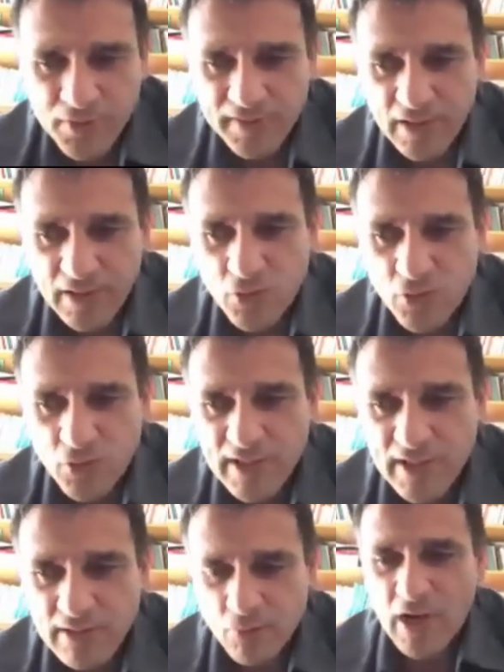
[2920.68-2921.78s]
concertos that
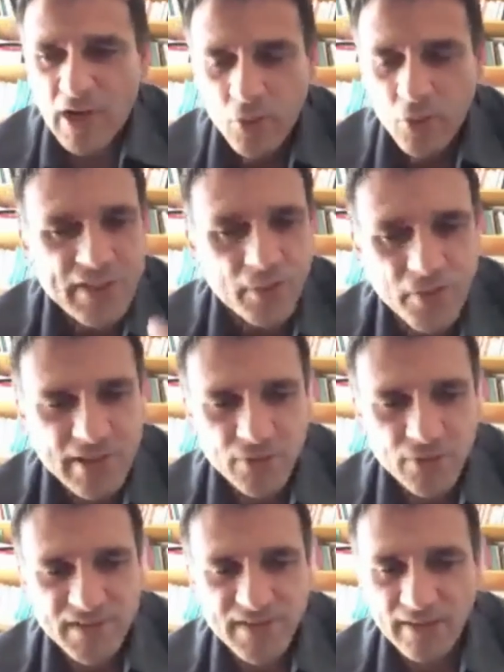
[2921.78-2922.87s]
actually we are quite
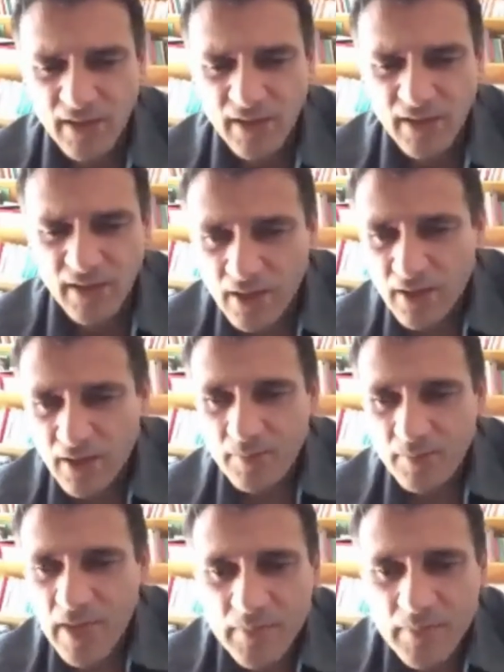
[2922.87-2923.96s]
surprised to see that
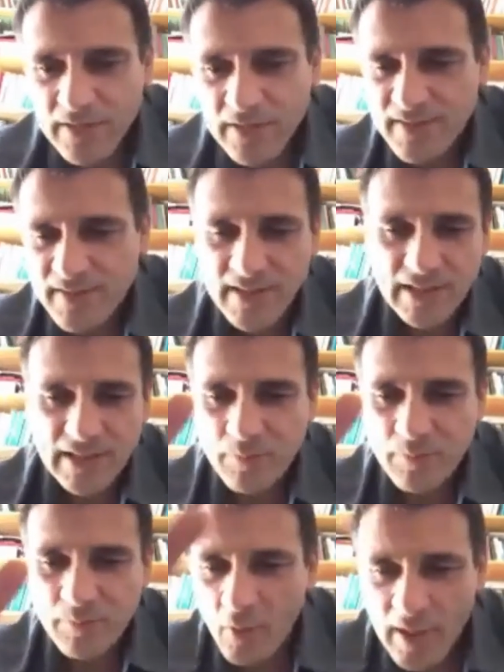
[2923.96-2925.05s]
maybe still in
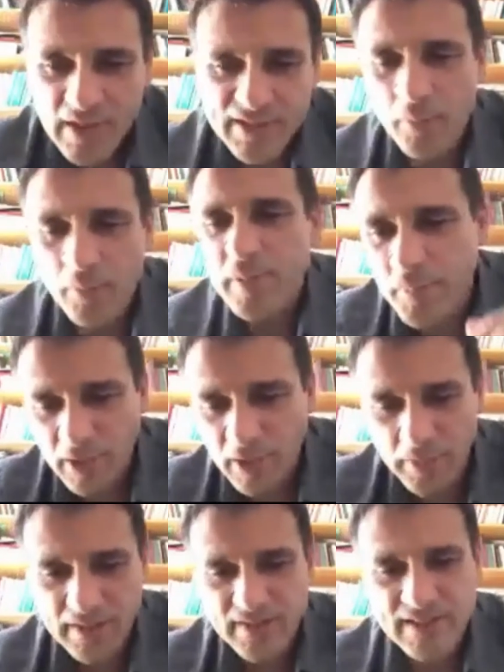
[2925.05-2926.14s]
Bohemia some people
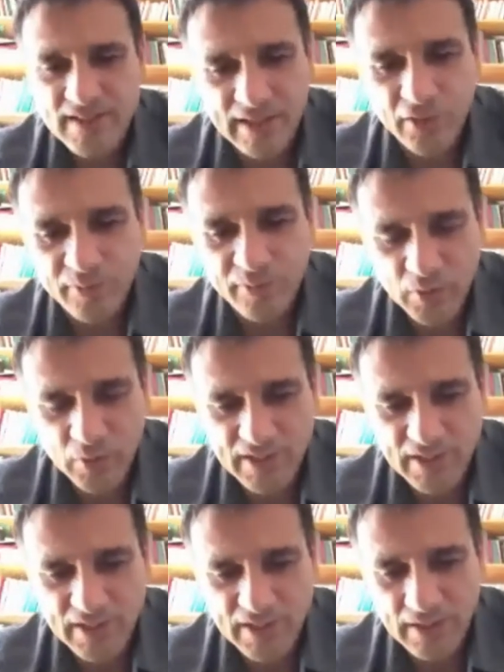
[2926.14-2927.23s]
were playing this kind of
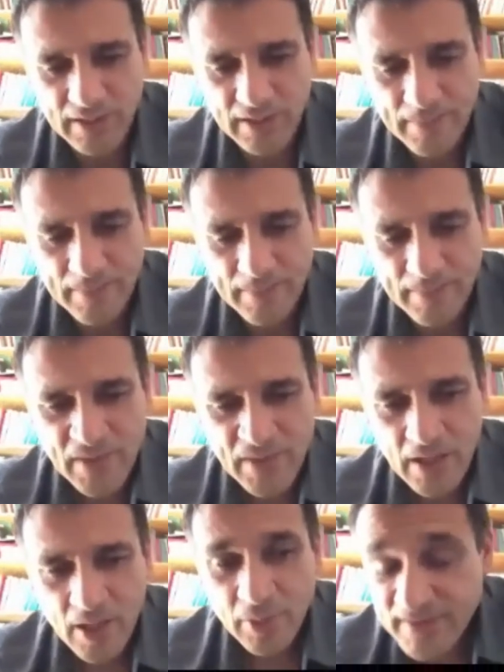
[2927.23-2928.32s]
music.
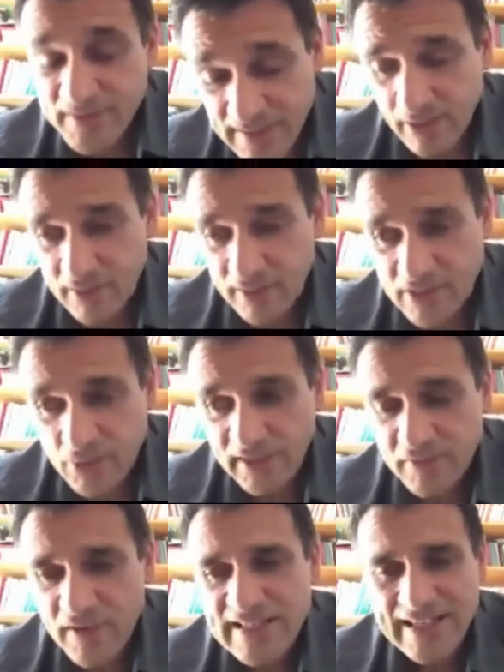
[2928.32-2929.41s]
But still,
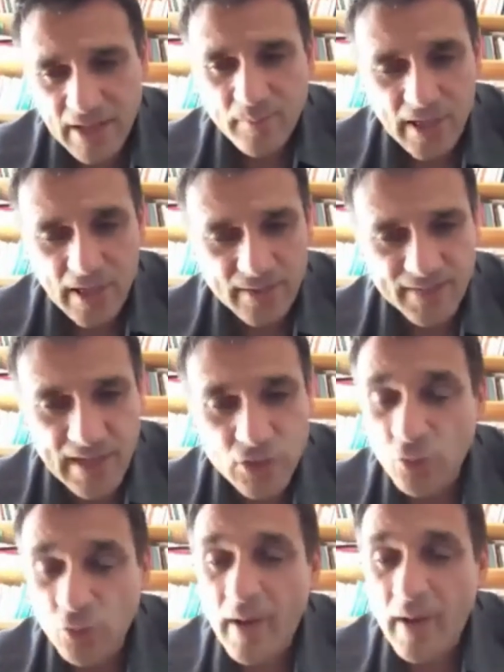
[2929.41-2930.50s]
it's true that Vivaldi came
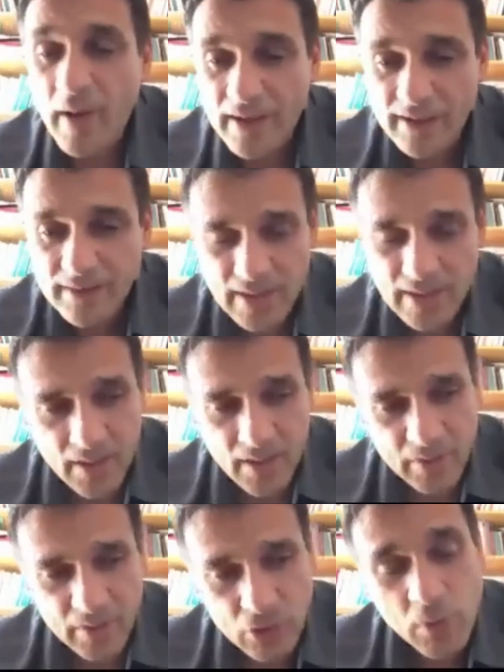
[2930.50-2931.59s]
back thanks to
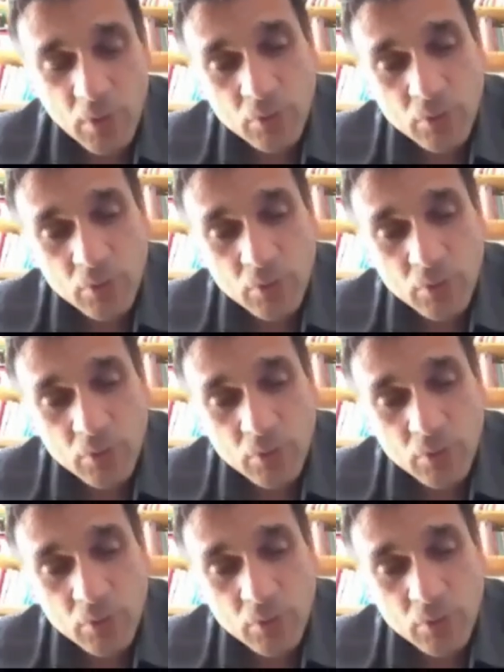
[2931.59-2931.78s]
Bach,